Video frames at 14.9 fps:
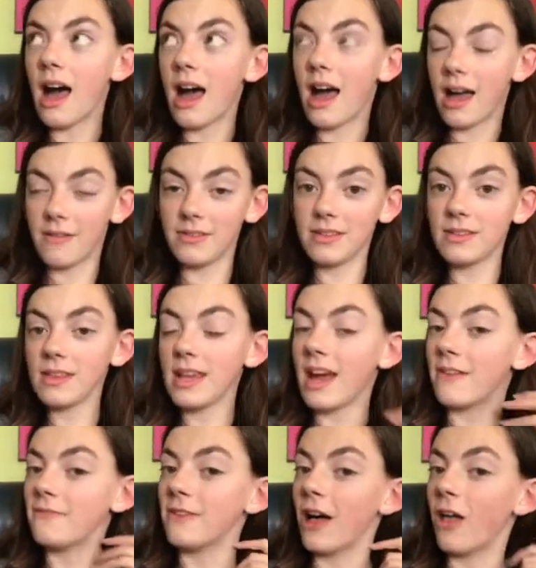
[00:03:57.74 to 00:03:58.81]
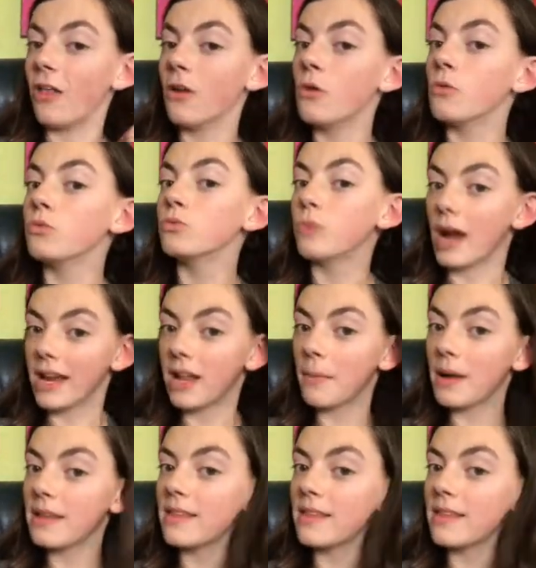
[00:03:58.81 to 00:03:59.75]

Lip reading: Obviously, I fell right on my